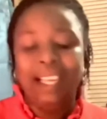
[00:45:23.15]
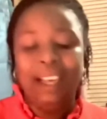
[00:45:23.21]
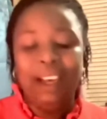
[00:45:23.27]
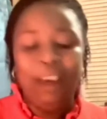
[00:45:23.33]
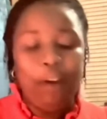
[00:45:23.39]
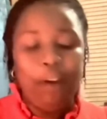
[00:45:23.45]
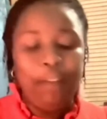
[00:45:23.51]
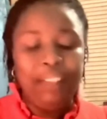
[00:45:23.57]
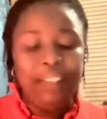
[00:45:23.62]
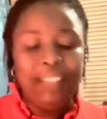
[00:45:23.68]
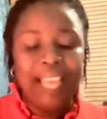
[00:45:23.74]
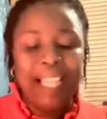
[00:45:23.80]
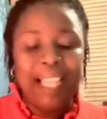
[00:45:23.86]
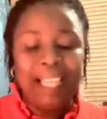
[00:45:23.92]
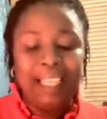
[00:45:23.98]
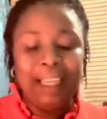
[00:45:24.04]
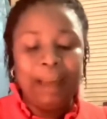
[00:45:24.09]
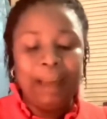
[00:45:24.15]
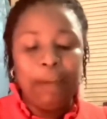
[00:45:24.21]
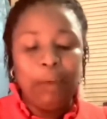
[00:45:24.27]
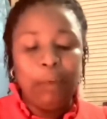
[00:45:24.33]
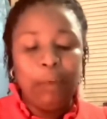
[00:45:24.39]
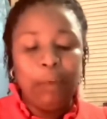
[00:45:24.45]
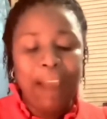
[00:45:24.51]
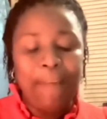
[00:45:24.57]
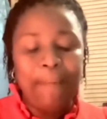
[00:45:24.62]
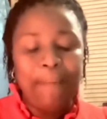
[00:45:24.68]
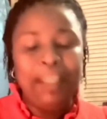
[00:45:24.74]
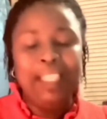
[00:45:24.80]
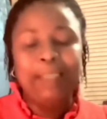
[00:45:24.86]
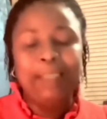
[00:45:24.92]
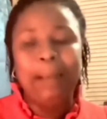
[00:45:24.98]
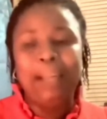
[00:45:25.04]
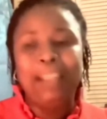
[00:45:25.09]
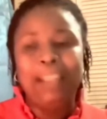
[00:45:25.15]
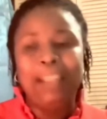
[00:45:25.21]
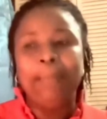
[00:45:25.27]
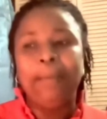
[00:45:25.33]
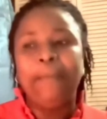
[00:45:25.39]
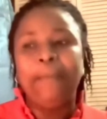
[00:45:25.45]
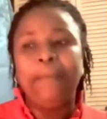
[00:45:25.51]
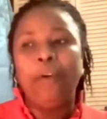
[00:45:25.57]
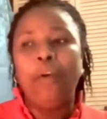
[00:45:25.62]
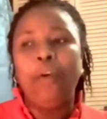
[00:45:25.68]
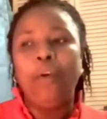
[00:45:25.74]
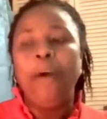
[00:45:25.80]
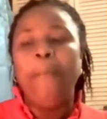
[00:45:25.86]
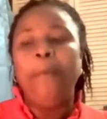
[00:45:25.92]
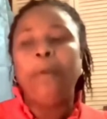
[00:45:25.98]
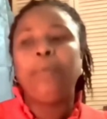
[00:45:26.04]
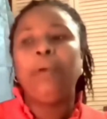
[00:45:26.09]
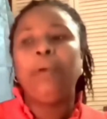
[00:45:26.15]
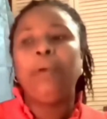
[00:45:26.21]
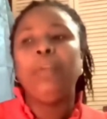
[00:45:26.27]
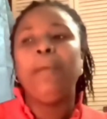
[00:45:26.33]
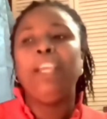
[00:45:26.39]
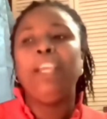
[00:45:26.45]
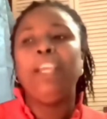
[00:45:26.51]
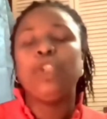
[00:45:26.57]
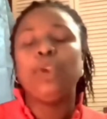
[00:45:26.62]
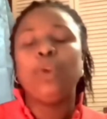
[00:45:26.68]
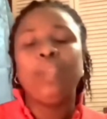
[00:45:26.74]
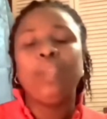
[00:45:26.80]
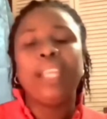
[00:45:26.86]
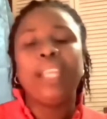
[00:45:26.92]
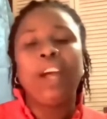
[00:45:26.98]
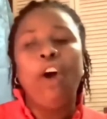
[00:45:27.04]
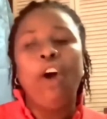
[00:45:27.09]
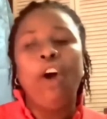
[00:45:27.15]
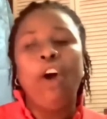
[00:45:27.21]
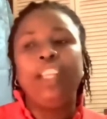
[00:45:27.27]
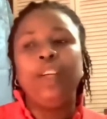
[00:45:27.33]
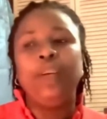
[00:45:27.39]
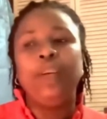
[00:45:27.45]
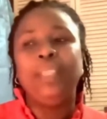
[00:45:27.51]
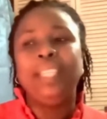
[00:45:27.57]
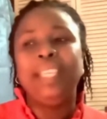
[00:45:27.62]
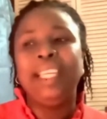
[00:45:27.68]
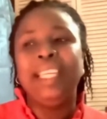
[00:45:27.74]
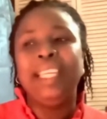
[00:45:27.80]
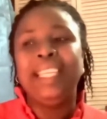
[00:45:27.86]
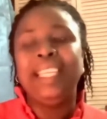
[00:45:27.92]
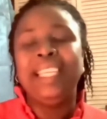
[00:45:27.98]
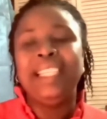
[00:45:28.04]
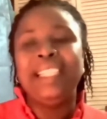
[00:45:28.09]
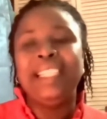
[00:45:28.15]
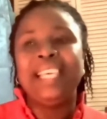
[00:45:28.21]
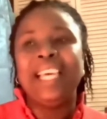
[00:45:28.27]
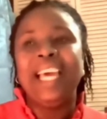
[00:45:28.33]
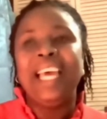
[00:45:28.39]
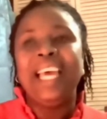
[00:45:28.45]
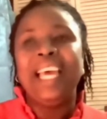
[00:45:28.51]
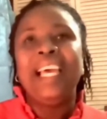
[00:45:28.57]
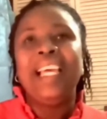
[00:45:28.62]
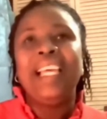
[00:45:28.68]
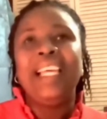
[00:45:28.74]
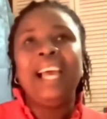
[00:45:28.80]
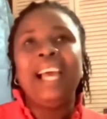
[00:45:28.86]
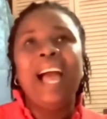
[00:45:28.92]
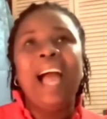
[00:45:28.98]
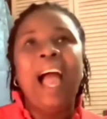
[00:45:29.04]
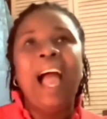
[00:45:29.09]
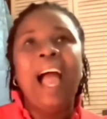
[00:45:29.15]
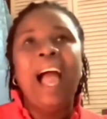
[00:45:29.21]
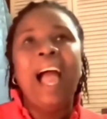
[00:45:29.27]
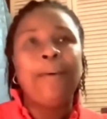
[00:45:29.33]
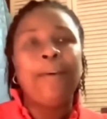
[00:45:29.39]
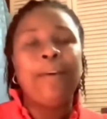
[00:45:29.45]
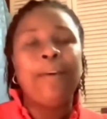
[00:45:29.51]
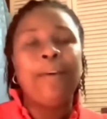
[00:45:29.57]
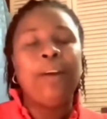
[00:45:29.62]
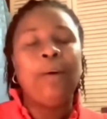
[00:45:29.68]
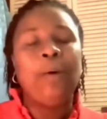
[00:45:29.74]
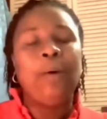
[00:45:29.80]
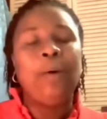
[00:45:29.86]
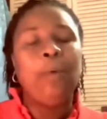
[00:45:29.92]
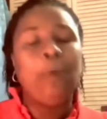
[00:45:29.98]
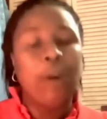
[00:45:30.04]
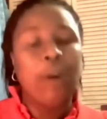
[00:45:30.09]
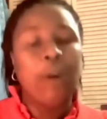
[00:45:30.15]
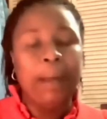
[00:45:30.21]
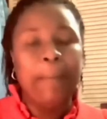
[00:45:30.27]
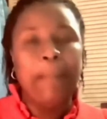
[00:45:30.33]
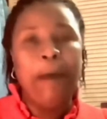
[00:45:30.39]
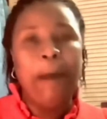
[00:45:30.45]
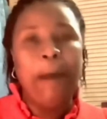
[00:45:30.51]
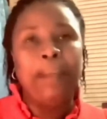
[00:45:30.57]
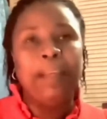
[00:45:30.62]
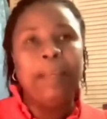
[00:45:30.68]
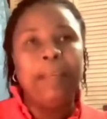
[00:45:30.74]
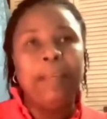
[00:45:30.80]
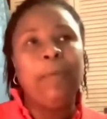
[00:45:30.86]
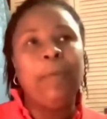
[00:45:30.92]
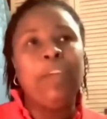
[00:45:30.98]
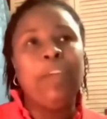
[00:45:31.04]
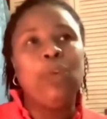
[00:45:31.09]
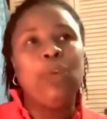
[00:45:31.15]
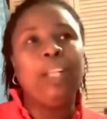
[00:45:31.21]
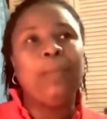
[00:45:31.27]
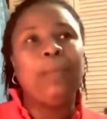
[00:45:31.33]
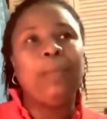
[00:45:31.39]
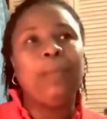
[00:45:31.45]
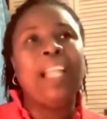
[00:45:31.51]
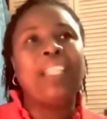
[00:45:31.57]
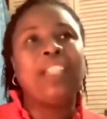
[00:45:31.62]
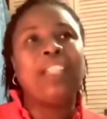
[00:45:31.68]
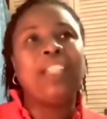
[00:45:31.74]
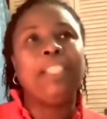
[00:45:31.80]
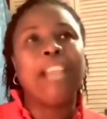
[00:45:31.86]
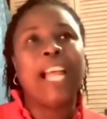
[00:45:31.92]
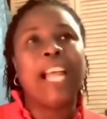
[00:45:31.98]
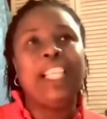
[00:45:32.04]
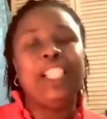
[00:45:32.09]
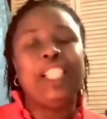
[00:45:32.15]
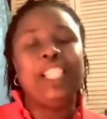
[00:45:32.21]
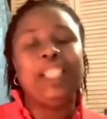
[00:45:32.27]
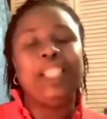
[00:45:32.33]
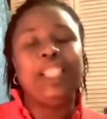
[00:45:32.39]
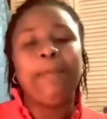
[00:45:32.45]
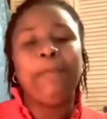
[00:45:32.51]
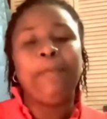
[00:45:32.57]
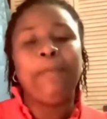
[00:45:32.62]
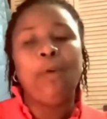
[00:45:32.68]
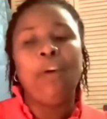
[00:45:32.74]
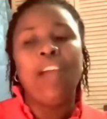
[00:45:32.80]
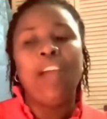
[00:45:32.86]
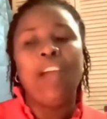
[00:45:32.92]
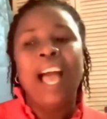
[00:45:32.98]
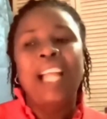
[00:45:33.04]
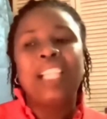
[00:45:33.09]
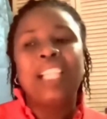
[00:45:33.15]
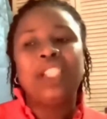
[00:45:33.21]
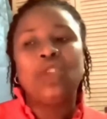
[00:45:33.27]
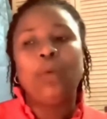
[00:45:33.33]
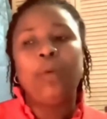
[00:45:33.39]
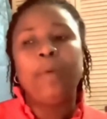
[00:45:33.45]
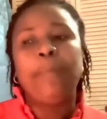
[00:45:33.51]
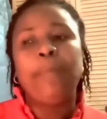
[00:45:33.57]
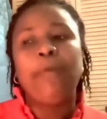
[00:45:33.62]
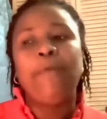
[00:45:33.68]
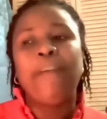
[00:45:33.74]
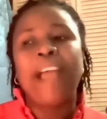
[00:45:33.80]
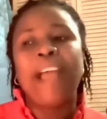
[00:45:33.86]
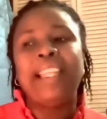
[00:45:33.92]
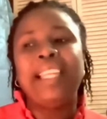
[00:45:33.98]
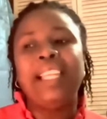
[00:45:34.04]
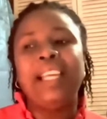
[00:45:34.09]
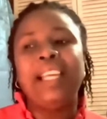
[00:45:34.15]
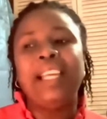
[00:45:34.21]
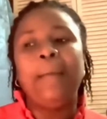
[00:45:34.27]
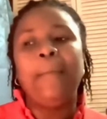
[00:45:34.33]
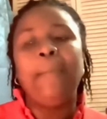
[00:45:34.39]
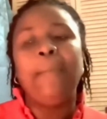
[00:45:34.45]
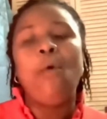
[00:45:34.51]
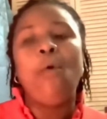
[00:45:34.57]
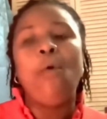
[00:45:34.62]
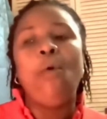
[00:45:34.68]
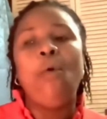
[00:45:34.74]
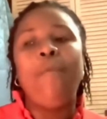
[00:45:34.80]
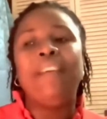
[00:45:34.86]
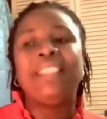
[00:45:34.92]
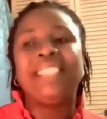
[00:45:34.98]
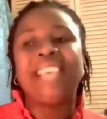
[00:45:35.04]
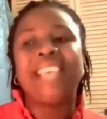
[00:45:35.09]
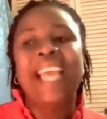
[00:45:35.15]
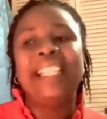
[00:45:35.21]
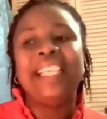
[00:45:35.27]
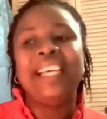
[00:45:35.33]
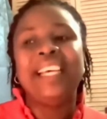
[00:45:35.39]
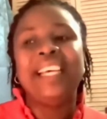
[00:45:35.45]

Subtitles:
of the standard. I mean, we have been inspecting before, but we want to make sure that all the utilities are working properly. We know that we had some challenges before, and so we provided more oversight